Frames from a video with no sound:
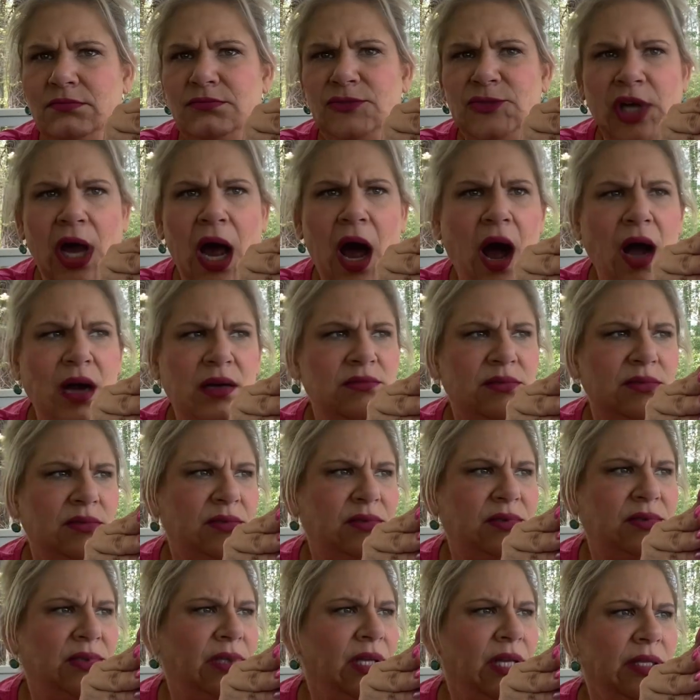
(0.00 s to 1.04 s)

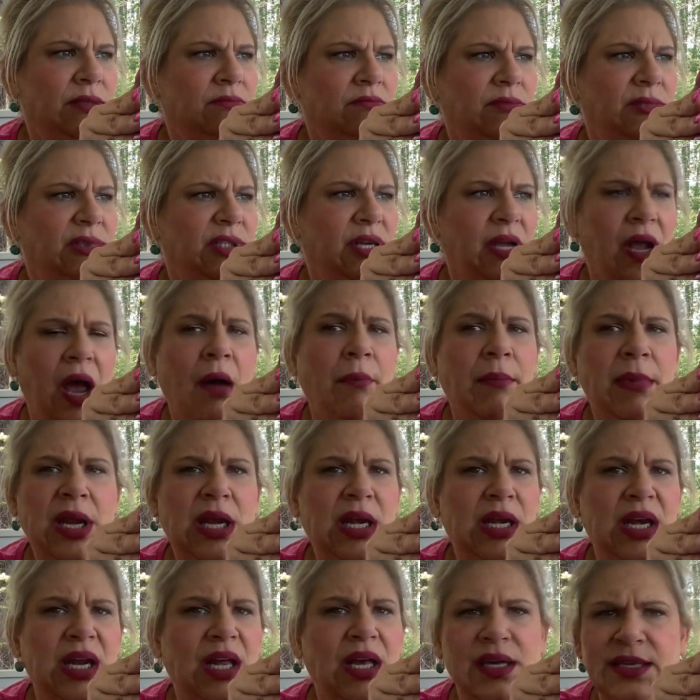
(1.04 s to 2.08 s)
chocolate
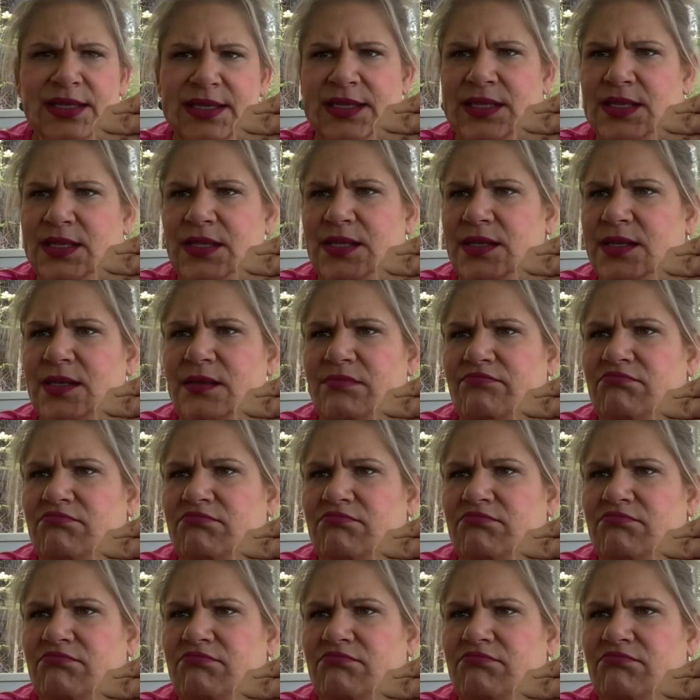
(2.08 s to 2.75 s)
yumminess